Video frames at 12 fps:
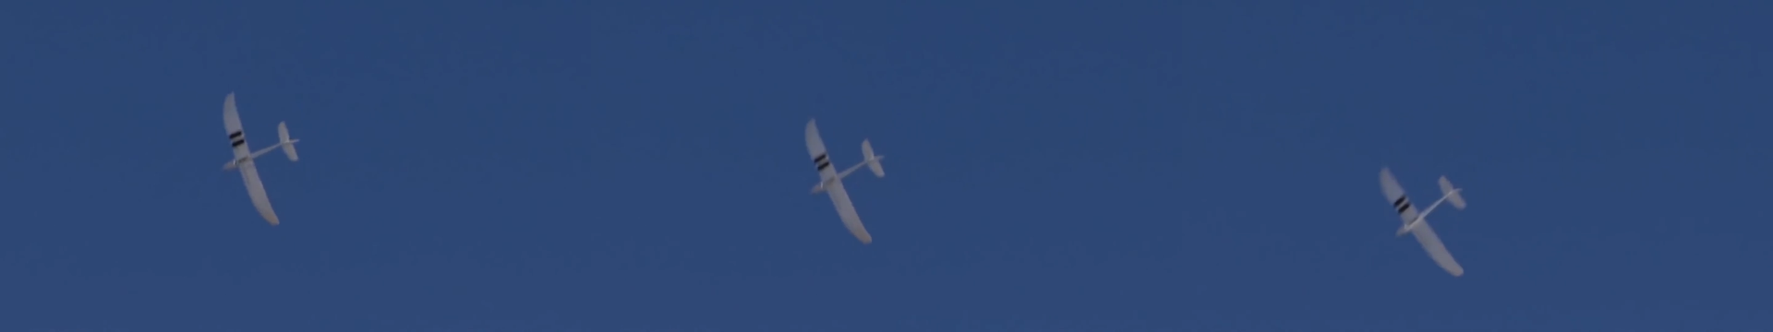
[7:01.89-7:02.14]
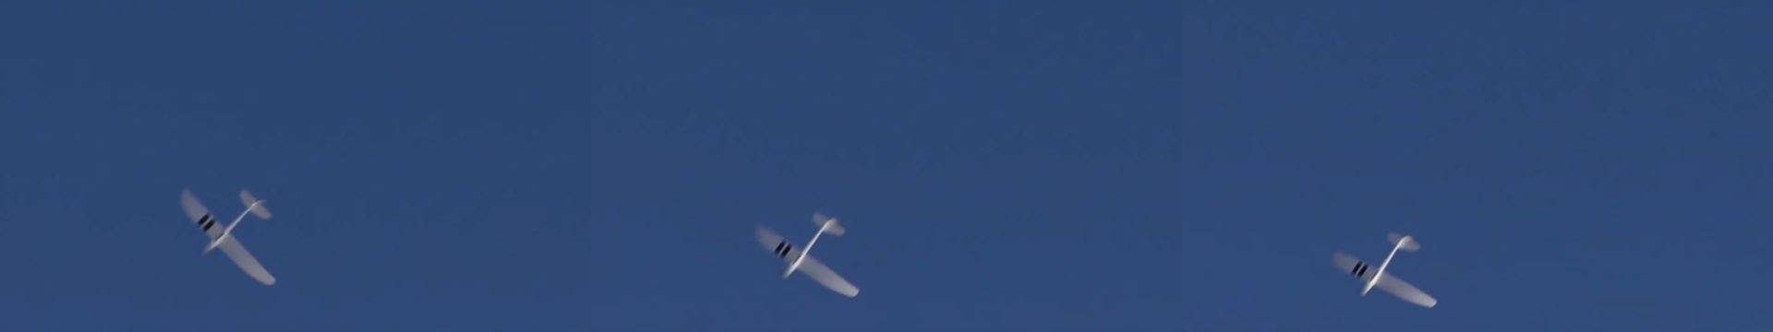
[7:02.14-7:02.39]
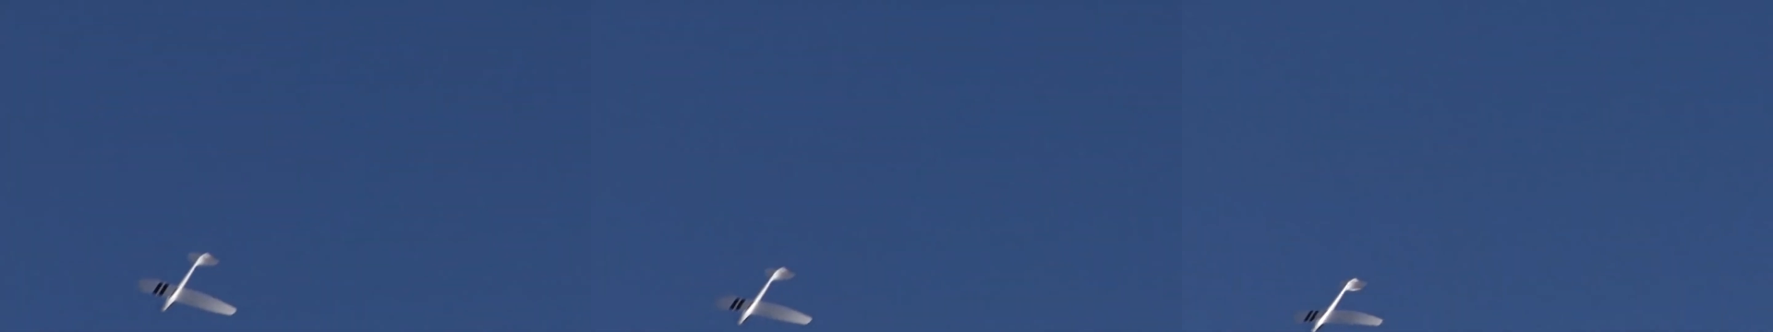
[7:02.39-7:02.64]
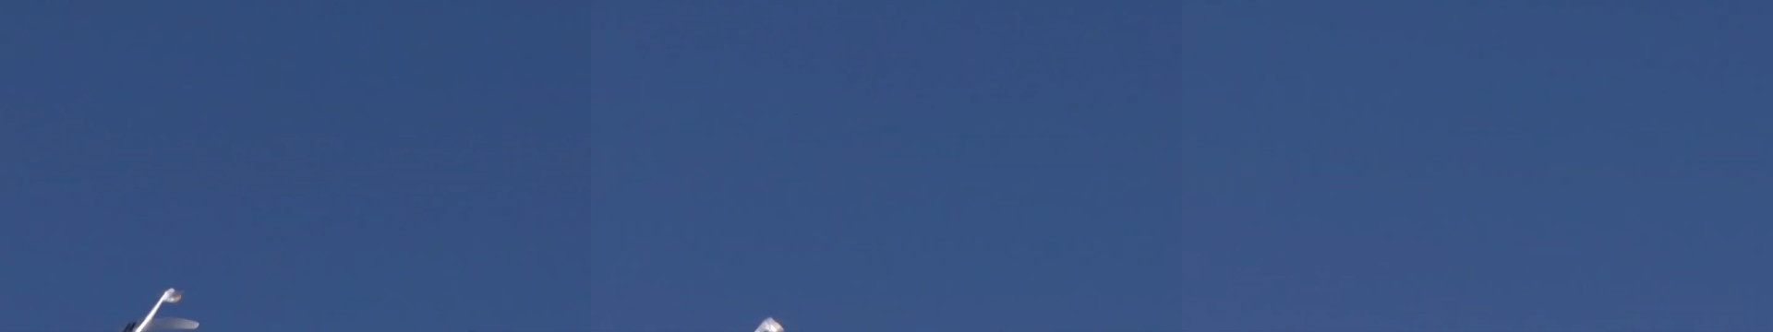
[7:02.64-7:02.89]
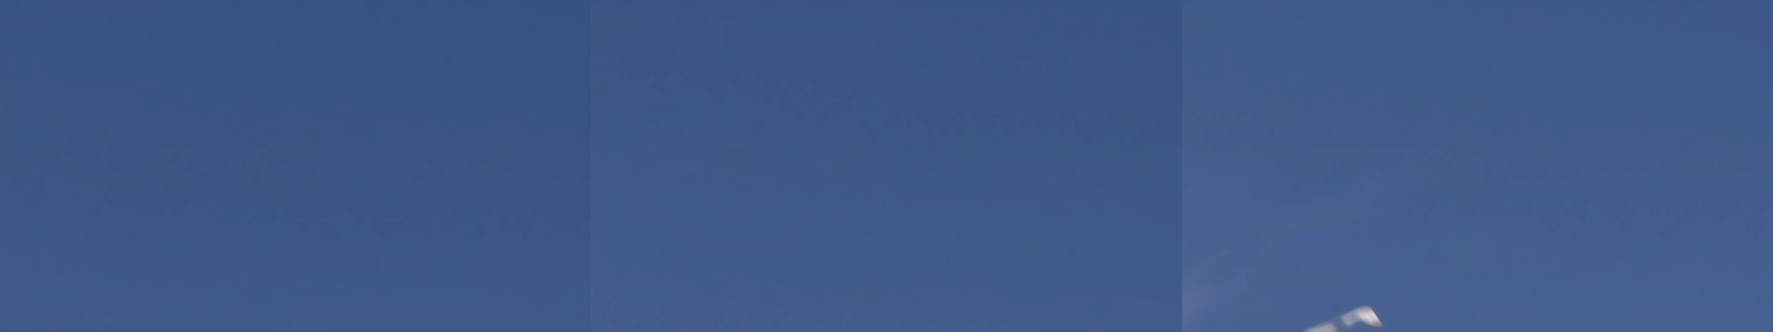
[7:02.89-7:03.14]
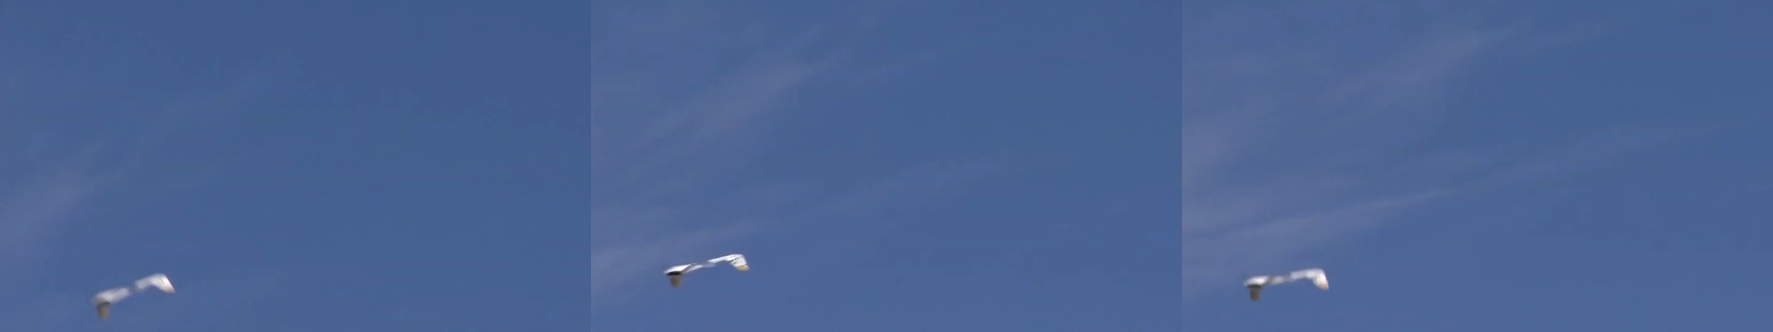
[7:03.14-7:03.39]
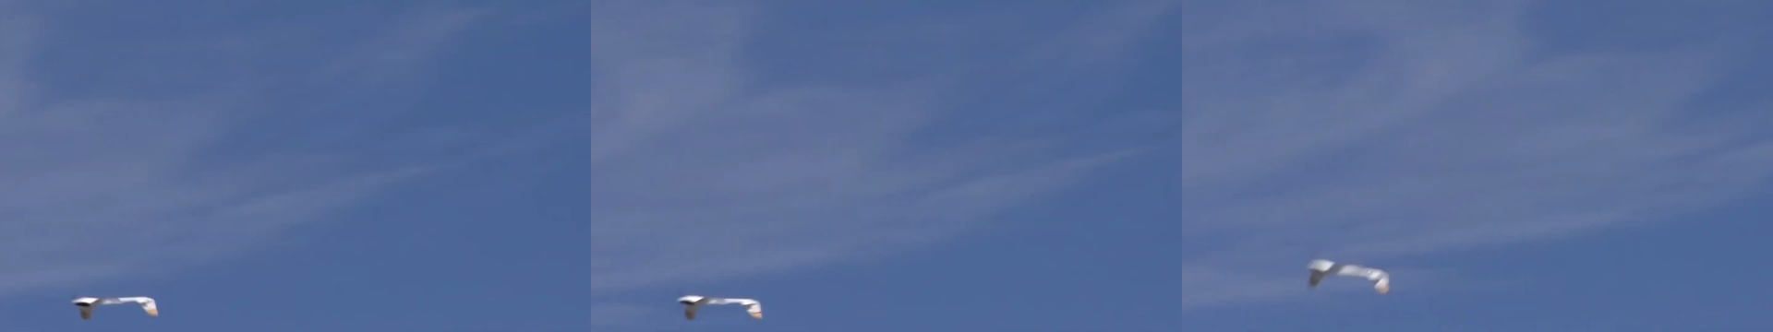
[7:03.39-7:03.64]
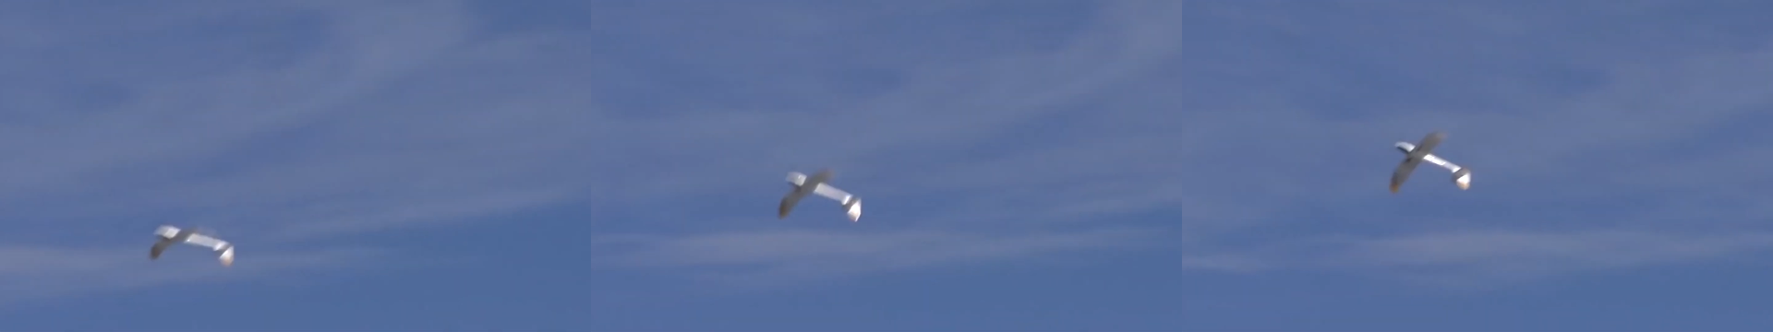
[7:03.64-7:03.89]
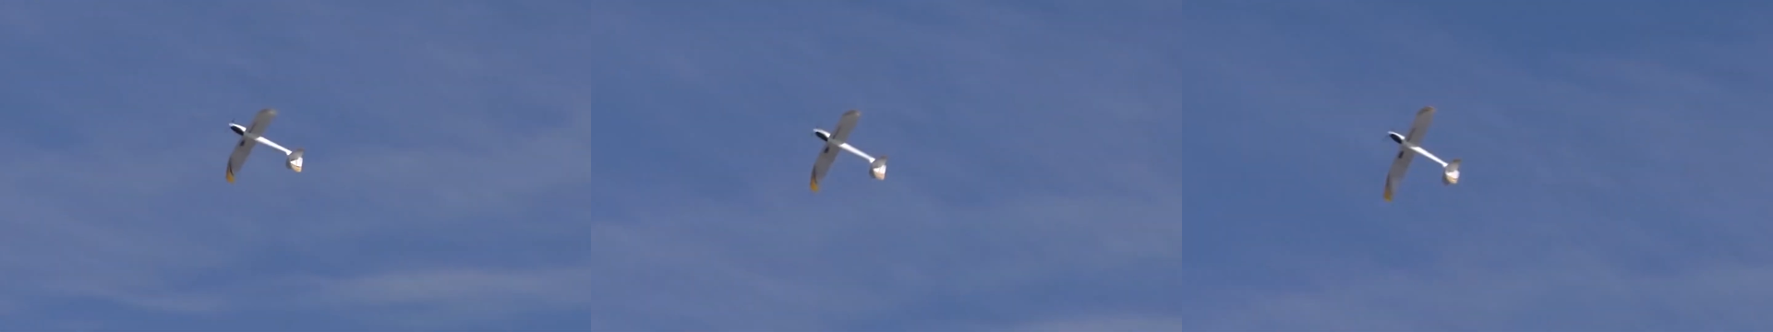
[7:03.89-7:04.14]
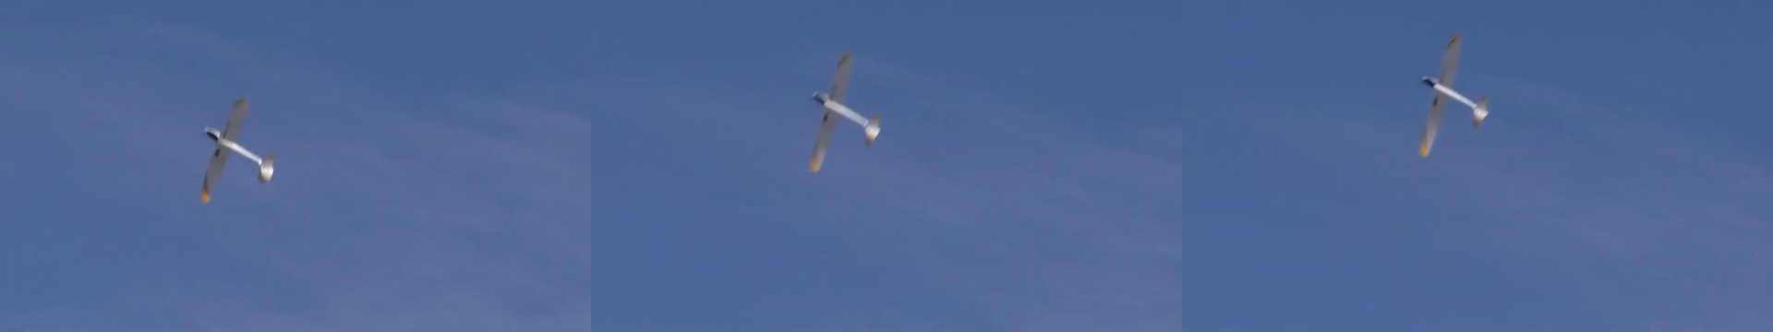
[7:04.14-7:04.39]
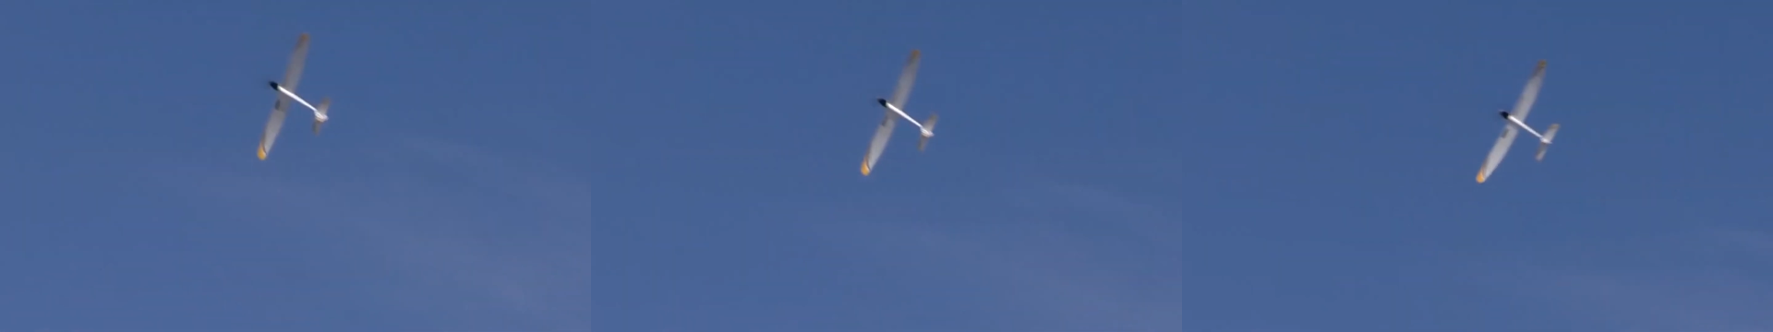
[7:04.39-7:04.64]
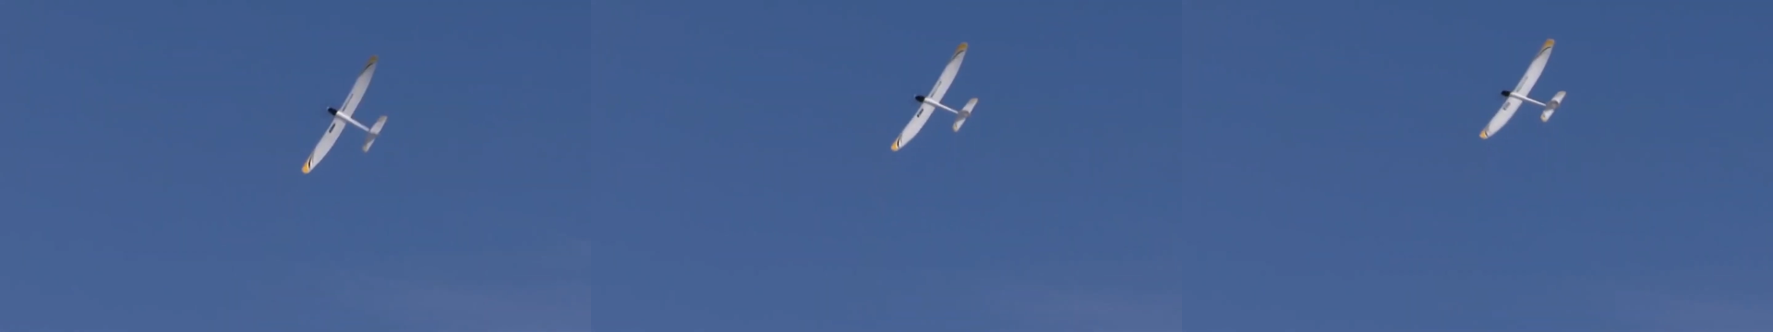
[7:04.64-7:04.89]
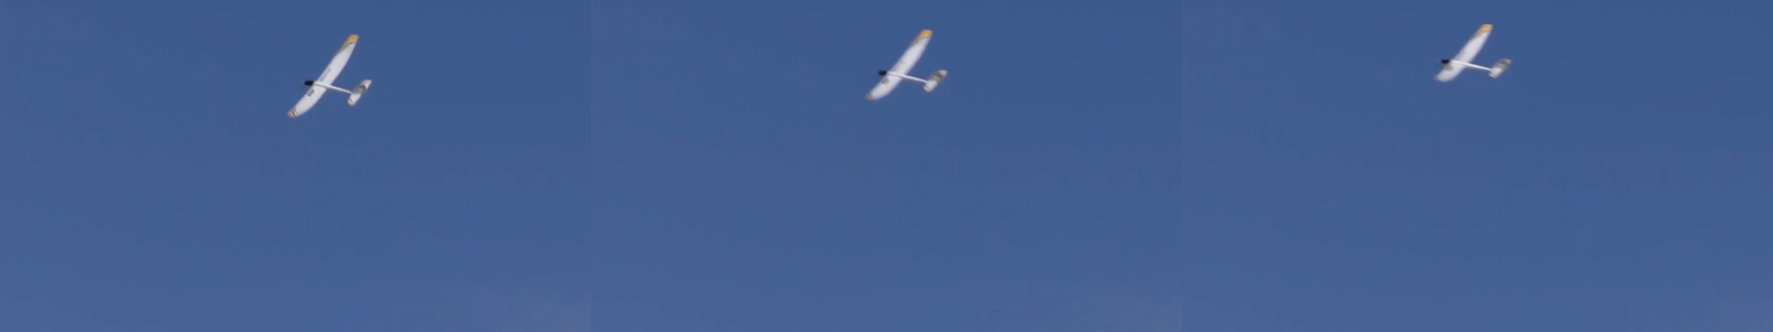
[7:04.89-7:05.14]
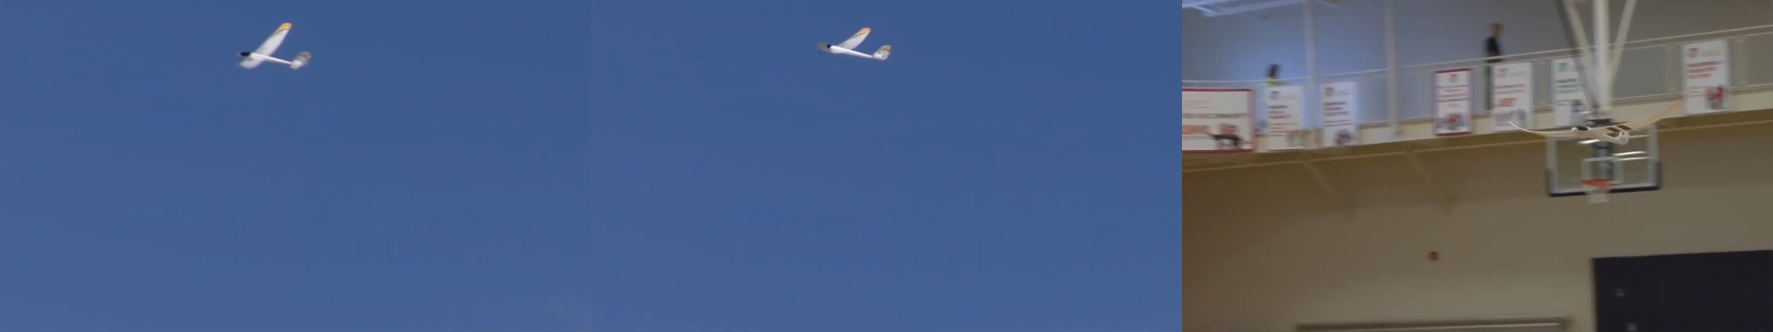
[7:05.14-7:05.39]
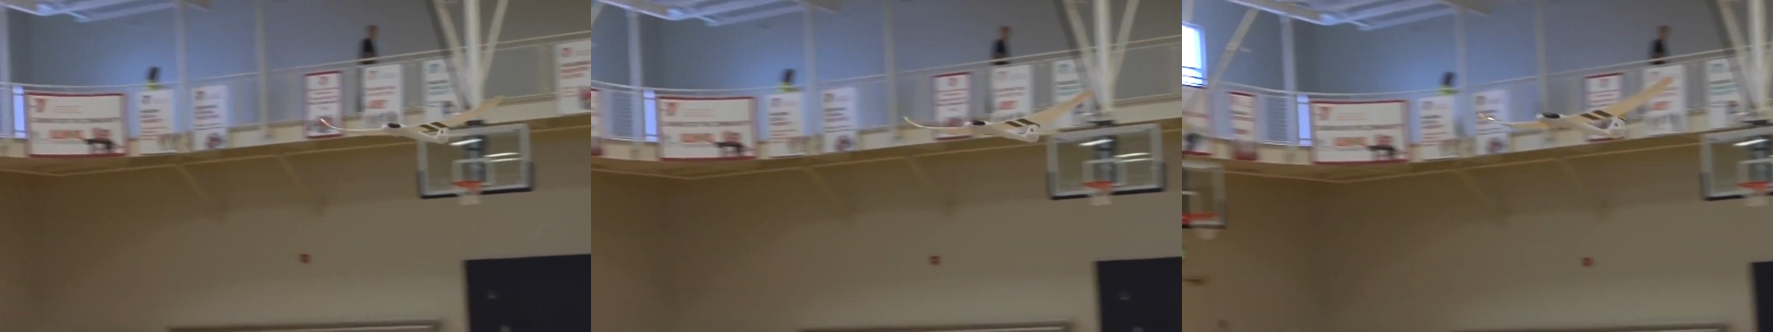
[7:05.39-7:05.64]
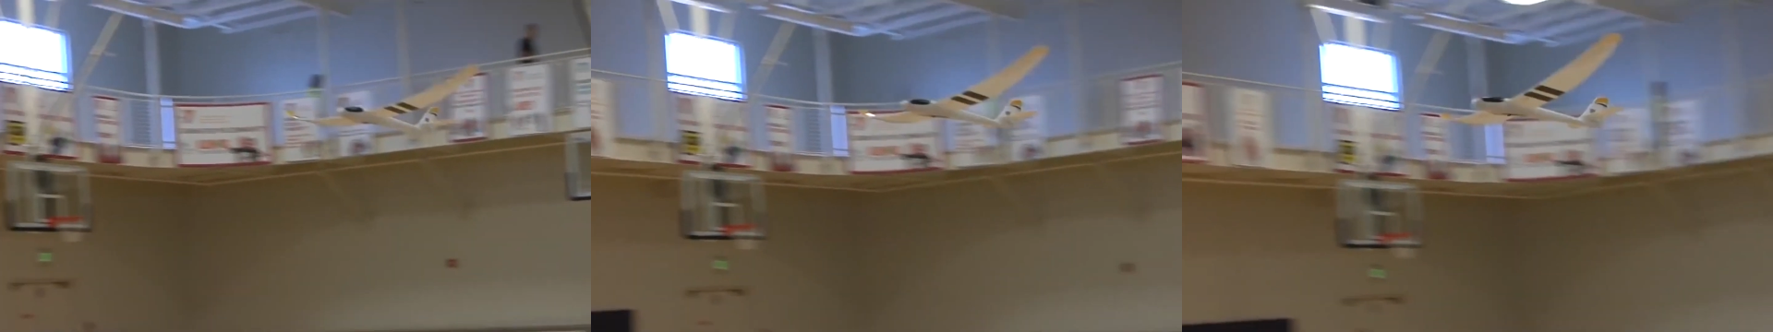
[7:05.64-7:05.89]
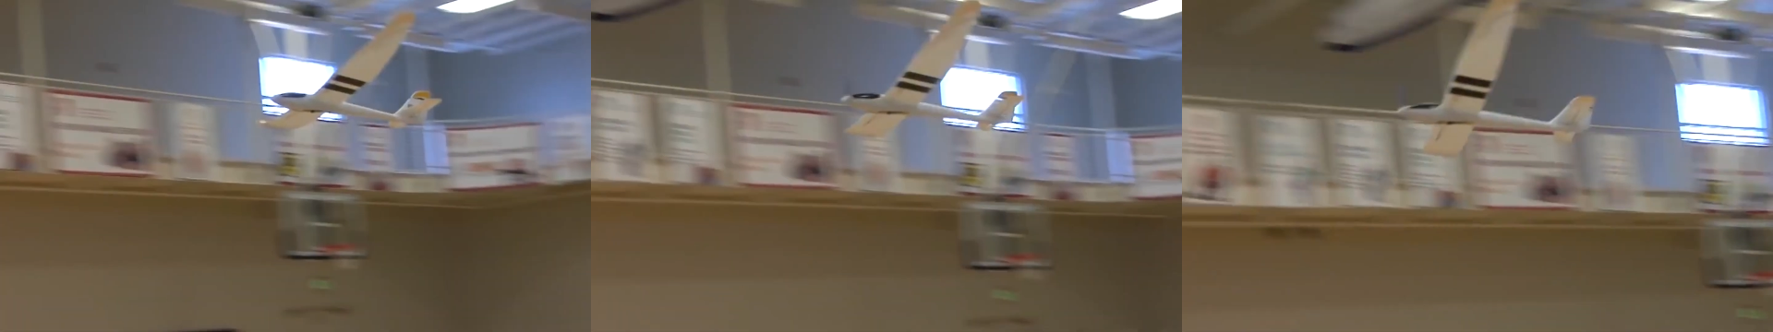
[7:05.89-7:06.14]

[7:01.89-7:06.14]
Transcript: No face is visible, so there are no lips to read.